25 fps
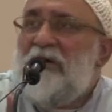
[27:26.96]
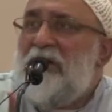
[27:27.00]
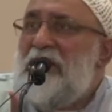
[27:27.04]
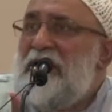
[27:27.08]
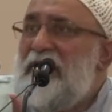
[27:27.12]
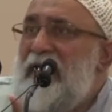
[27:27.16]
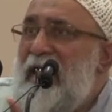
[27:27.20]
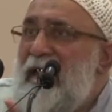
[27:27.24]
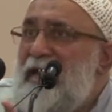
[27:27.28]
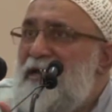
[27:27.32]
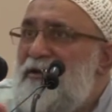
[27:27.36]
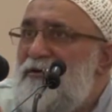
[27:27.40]
a
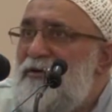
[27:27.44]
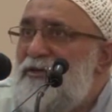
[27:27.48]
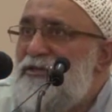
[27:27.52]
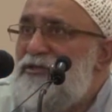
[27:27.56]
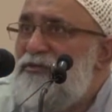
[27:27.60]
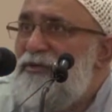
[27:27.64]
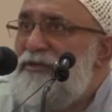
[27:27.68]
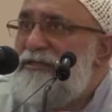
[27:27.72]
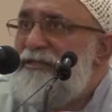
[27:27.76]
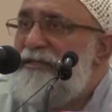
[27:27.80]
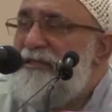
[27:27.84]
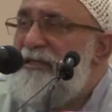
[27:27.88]
language
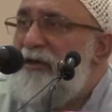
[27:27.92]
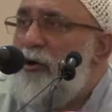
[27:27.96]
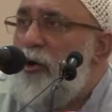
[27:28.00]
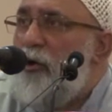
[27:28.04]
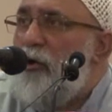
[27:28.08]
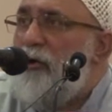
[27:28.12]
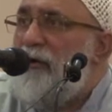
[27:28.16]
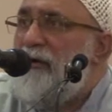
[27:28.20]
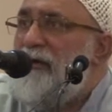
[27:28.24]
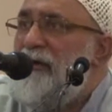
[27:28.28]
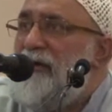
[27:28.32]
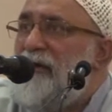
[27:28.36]
which the
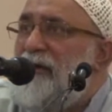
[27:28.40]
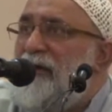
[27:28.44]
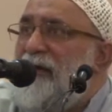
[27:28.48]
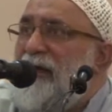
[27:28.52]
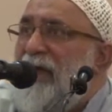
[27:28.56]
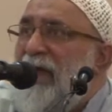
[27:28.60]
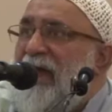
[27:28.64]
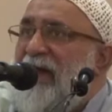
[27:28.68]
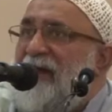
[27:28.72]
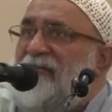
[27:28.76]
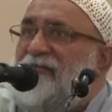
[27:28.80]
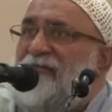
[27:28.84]

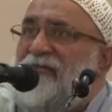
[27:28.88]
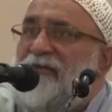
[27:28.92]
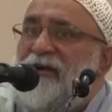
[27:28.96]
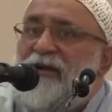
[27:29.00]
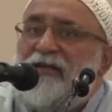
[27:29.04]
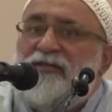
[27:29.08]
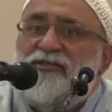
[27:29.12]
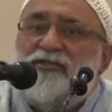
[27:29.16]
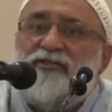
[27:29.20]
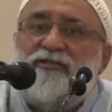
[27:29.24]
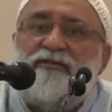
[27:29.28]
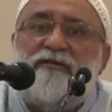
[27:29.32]
ordinary
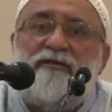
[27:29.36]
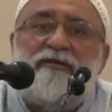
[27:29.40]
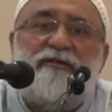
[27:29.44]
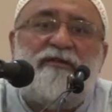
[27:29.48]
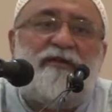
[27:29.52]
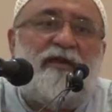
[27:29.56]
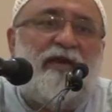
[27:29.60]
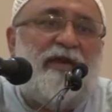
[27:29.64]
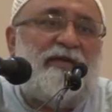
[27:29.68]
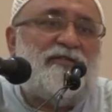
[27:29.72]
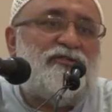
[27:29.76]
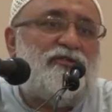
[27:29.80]
average
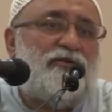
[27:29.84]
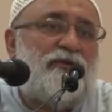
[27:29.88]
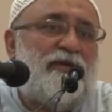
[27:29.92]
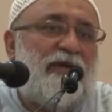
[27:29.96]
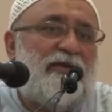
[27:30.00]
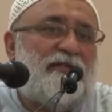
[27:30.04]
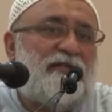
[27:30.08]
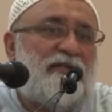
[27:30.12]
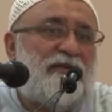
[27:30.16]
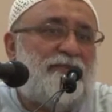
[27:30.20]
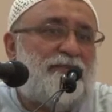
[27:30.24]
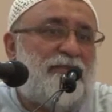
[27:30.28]

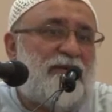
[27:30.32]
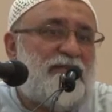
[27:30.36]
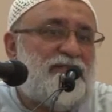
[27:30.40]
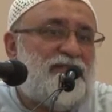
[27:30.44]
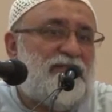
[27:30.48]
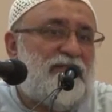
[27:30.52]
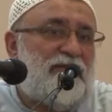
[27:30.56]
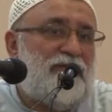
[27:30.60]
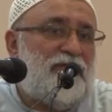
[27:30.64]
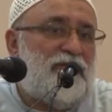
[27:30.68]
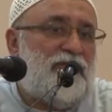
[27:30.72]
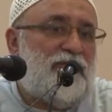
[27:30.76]
educated
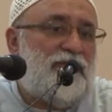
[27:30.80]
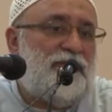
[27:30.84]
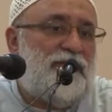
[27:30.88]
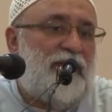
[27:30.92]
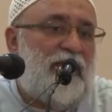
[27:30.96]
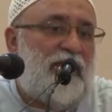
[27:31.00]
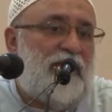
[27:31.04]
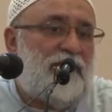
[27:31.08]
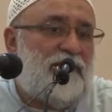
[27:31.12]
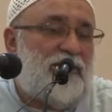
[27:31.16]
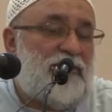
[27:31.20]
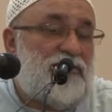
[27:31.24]
person could
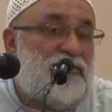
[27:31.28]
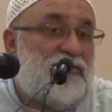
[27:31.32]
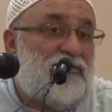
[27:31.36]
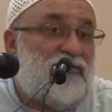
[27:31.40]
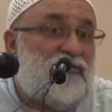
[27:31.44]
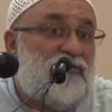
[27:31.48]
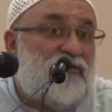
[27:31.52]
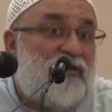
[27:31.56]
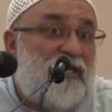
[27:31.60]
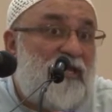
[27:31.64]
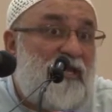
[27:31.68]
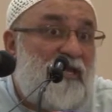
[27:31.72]
be able to
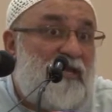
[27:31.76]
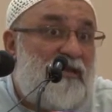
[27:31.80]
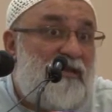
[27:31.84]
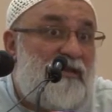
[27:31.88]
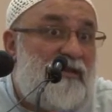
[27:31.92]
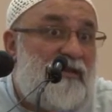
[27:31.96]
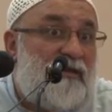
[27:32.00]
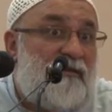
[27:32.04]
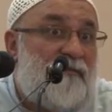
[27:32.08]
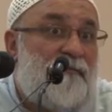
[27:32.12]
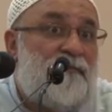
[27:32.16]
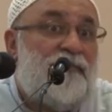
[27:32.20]

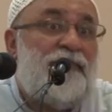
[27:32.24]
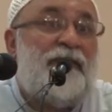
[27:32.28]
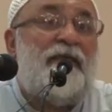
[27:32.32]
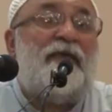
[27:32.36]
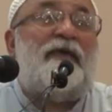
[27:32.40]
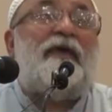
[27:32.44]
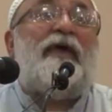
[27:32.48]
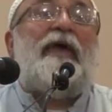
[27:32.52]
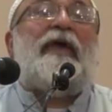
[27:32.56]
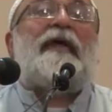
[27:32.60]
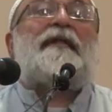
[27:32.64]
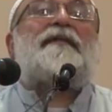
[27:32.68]
read,
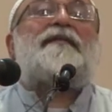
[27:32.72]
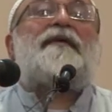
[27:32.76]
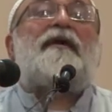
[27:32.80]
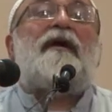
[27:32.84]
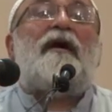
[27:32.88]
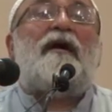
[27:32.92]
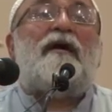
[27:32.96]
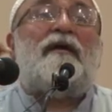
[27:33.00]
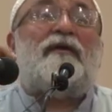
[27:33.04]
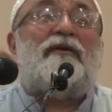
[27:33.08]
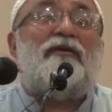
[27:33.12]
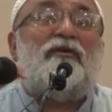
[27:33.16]
and the
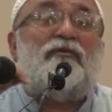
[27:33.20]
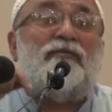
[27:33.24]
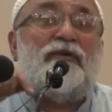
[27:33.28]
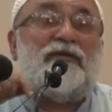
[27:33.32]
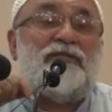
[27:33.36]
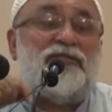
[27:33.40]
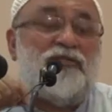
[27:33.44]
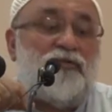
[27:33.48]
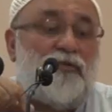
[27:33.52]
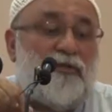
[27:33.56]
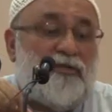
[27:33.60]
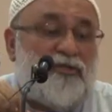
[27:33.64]

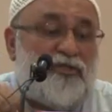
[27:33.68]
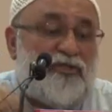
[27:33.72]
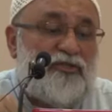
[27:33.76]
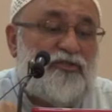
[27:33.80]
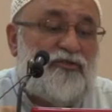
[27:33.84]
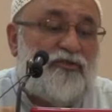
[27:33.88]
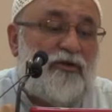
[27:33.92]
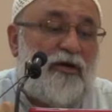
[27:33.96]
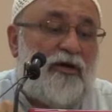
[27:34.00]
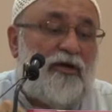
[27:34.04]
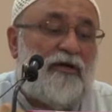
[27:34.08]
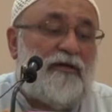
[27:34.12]
arguments were
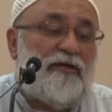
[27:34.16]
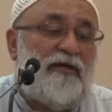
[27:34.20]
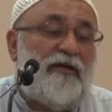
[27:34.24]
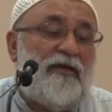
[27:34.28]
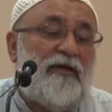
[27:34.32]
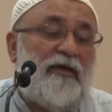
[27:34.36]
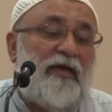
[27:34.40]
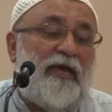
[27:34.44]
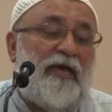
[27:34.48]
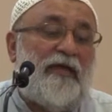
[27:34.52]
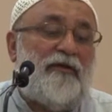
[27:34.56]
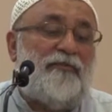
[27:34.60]

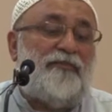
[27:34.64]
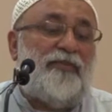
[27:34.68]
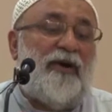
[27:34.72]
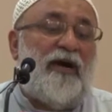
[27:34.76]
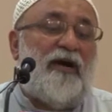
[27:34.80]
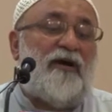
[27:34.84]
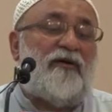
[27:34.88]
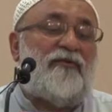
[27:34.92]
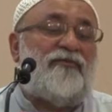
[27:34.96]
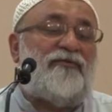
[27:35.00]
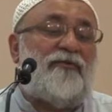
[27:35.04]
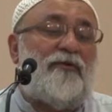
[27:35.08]
strong and
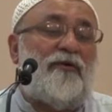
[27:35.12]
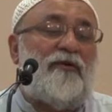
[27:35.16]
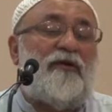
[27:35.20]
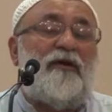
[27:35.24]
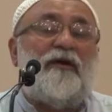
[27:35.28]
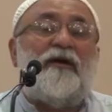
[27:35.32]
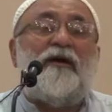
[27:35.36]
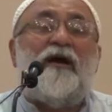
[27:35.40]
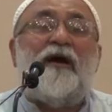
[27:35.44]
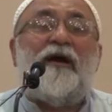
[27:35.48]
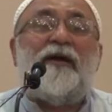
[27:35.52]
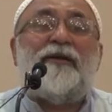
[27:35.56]
powerful.
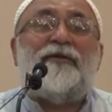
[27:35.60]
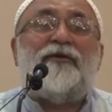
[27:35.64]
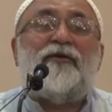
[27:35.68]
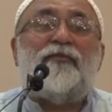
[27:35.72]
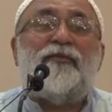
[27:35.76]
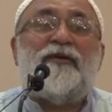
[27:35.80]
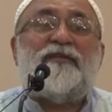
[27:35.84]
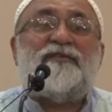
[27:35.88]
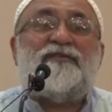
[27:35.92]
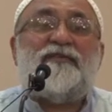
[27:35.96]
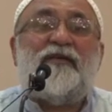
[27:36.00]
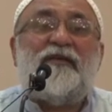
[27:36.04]

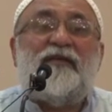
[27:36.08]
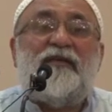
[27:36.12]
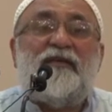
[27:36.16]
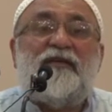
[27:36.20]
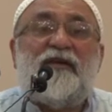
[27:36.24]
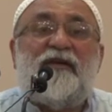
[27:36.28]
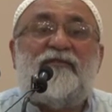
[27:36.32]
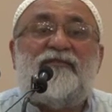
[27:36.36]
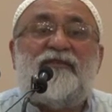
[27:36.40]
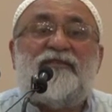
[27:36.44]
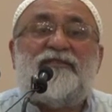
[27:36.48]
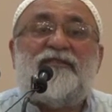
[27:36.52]
Arguments that he
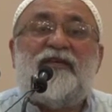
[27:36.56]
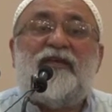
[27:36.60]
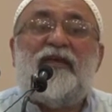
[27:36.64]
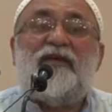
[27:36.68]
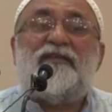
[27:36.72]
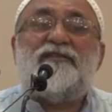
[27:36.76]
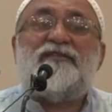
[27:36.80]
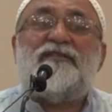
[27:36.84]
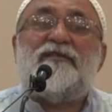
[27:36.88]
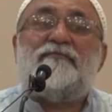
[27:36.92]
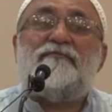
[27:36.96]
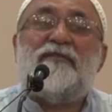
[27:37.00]
covers
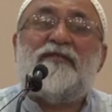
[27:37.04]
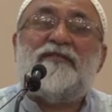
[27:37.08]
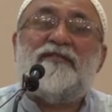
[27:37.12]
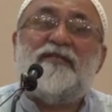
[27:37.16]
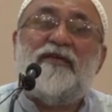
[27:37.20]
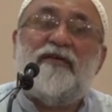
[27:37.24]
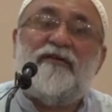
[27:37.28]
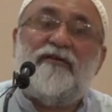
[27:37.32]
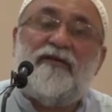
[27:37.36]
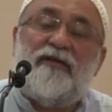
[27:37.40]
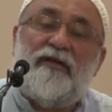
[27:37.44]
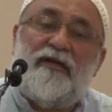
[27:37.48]
against the
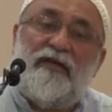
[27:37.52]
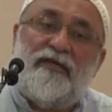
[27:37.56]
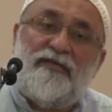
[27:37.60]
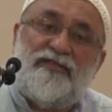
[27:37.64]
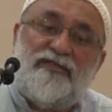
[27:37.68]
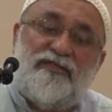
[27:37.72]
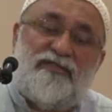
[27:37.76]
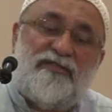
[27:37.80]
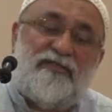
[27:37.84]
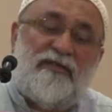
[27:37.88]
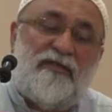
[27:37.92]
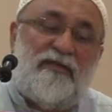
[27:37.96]

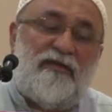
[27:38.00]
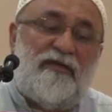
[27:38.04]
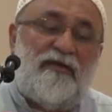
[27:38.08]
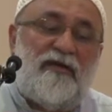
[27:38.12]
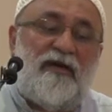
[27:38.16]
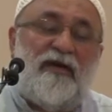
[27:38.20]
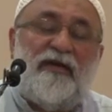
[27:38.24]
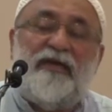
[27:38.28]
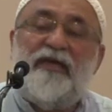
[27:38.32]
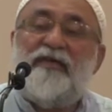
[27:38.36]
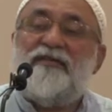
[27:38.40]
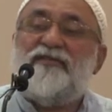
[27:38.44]
materialists,
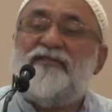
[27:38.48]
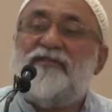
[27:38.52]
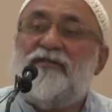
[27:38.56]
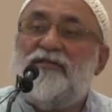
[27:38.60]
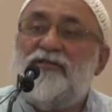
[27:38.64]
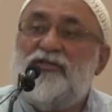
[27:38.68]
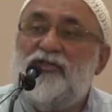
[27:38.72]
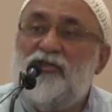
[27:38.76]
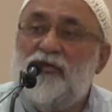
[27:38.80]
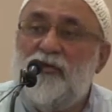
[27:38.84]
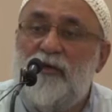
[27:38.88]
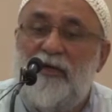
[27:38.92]
against the
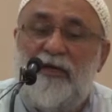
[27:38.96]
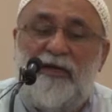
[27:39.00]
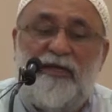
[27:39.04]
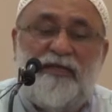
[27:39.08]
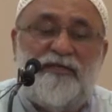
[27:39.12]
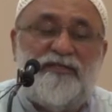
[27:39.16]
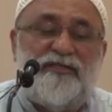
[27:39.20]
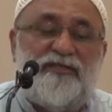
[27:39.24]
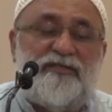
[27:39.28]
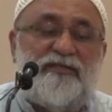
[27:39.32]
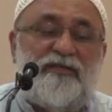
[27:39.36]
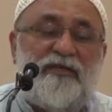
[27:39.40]

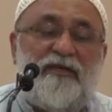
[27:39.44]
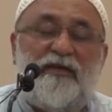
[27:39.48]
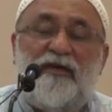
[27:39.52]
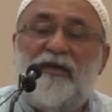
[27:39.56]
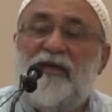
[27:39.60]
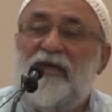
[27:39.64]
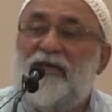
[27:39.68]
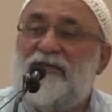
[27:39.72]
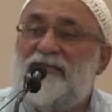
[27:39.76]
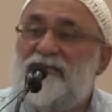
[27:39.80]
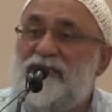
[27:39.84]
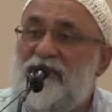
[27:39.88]
dualists,
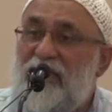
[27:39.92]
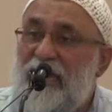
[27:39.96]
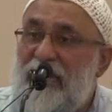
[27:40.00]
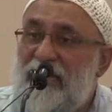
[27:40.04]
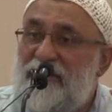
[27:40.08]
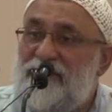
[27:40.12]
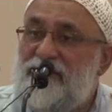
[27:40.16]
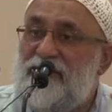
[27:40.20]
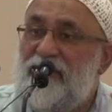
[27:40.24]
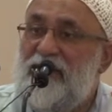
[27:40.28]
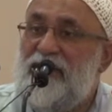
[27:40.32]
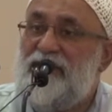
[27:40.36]
against the
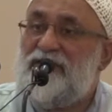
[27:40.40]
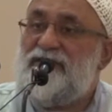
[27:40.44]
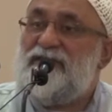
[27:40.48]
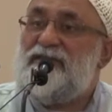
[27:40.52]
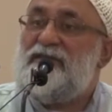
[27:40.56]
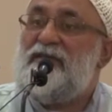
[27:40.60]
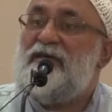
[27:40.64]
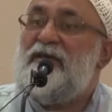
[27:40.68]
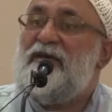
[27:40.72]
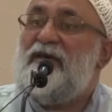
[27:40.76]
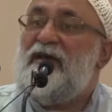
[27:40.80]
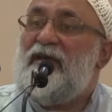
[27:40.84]

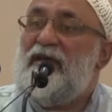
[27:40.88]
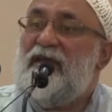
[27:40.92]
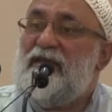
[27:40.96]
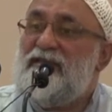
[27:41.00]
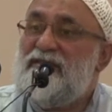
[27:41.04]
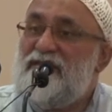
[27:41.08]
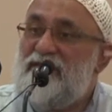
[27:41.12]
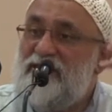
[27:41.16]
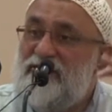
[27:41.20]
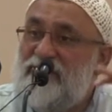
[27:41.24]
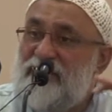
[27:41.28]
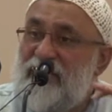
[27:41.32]
atheists,
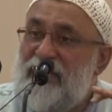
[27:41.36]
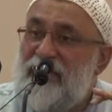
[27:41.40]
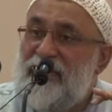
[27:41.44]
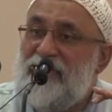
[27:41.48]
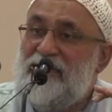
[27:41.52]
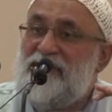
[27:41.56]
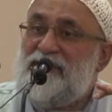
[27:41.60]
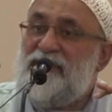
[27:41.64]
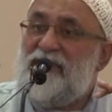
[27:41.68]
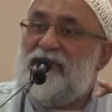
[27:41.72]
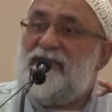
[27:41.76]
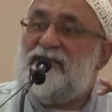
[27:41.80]
against the
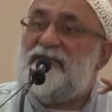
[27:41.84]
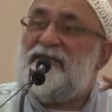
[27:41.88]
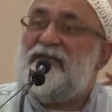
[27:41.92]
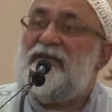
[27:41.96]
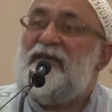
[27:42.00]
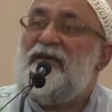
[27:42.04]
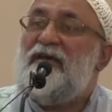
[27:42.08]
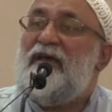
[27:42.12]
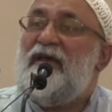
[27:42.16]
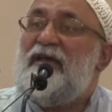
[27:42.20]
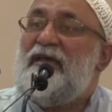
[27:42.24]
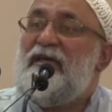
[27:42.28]

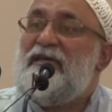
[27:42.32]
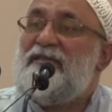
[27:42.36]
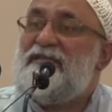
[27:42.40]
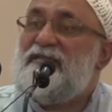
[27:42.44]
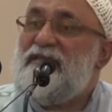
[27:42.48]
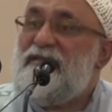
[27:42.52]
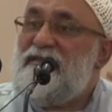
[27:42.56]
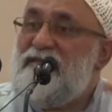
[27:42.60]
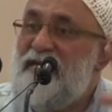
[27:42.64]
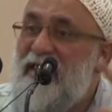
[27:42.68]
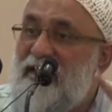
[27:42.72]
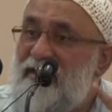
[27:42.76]
scientists, against
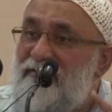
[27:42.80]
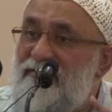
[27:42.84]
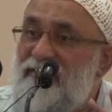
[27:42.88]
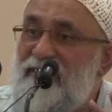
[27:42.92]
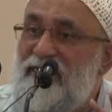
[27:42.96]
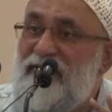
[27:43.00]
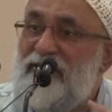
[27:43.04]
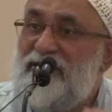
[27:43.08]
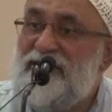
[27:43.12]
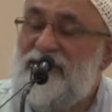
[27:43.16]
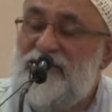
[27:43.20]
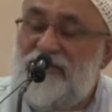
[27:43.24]
the
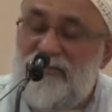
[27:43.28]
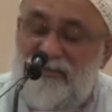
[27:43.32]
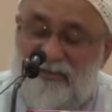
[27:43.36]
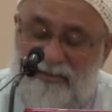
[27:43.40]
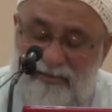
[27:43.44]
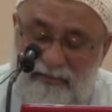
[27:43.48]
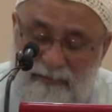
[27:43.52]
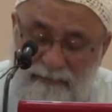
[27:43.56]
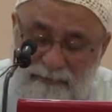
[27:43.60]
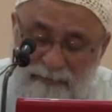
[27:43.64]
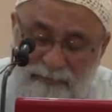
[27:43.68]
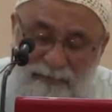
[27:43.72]

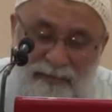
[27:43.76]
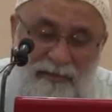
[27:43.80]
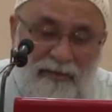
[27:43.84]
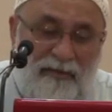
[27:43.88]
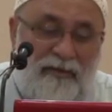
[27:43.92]
Darwinists.